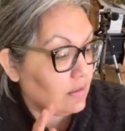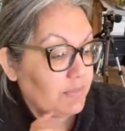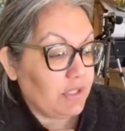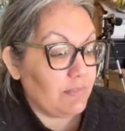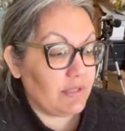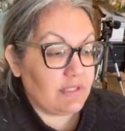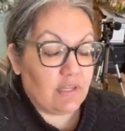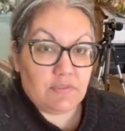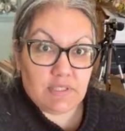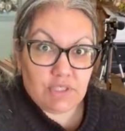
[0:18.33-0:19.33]
I'm gonna get
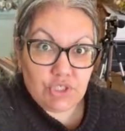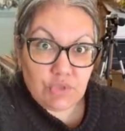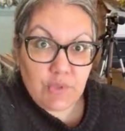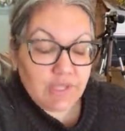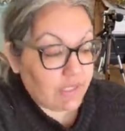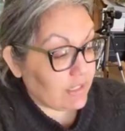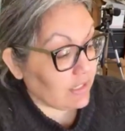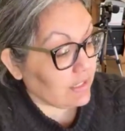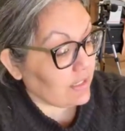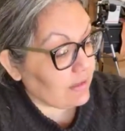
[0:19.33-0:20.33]
myself
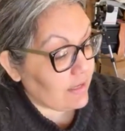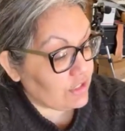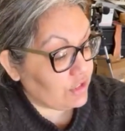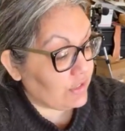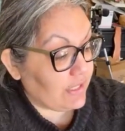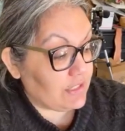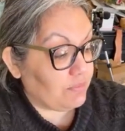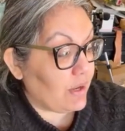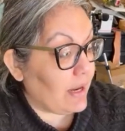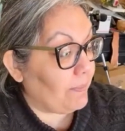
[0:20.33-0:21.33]
situated as you guys
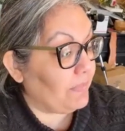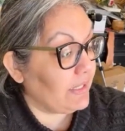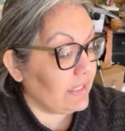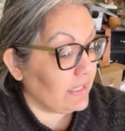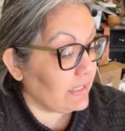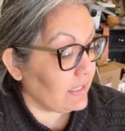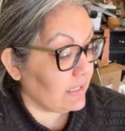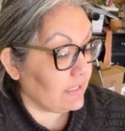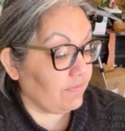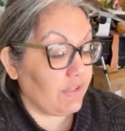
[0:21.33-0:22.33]
pop
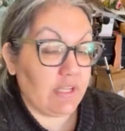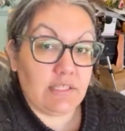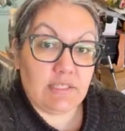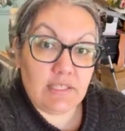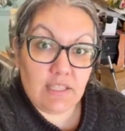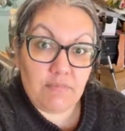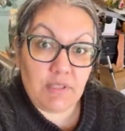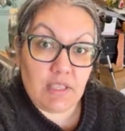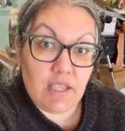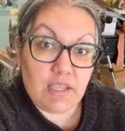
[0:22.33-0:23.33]
in. If you guys can give
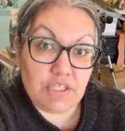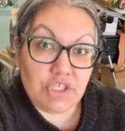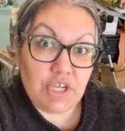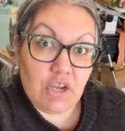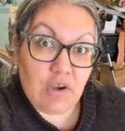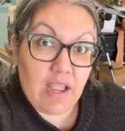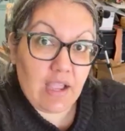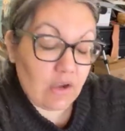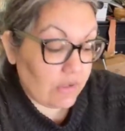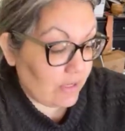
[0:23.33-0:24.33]
me a share
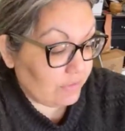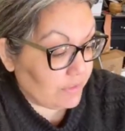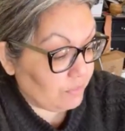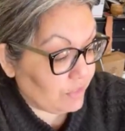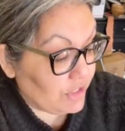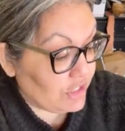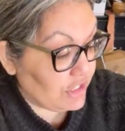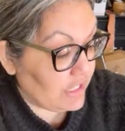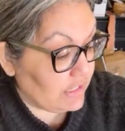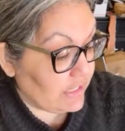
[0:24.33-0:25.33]
out, I would
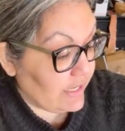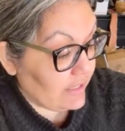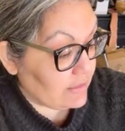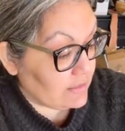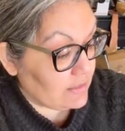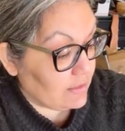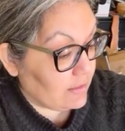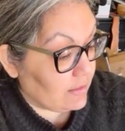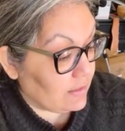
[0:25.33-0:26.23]
appreciate that.